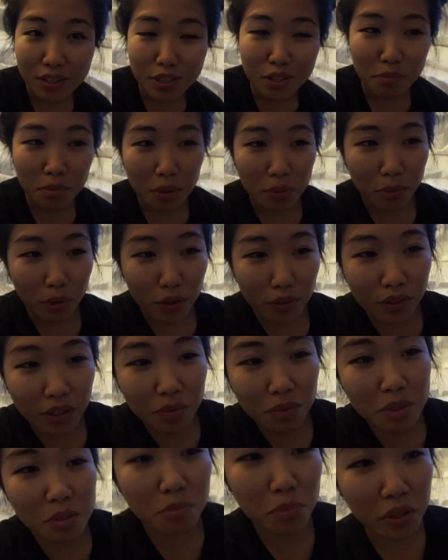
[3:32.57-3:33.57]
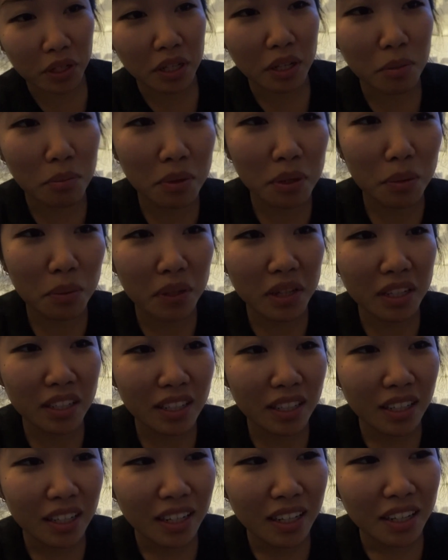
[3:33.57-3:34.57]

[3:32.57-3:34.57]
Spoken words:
so my boyfriend was bringing me one,